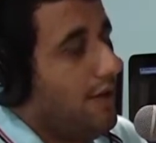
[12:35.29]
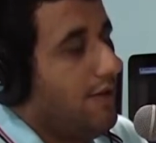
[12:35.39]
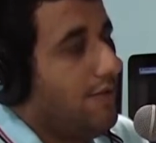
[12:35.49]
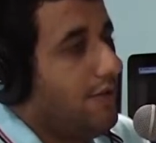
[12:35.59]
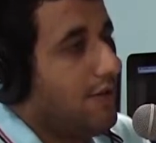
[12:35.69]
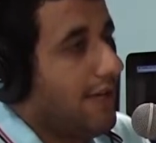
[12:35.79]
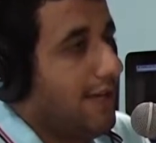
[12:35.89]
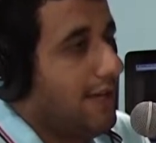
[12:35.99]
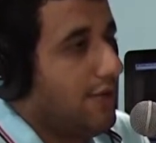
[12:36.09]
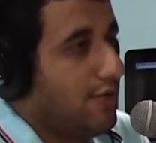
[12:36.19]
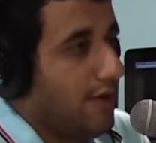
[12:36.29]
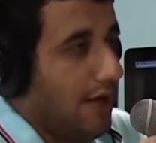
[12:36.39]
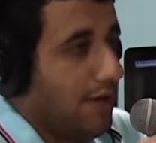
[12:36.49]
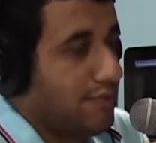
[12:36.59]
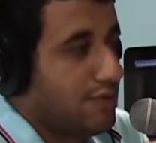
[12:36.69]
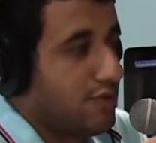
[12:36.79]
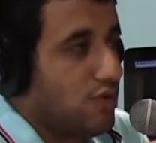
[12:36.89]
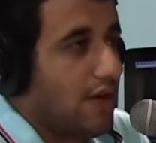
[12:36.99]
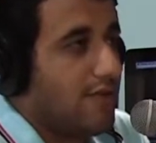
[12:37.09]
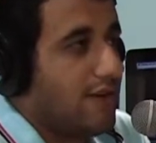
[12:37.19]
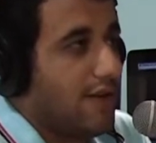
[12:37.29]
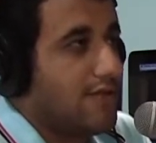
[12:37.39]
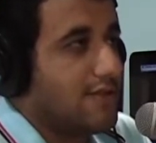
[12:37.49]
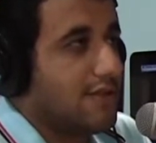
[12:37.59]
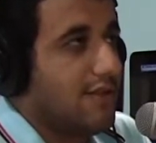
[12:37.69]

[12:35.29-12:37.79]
If you can do up to 12 hours,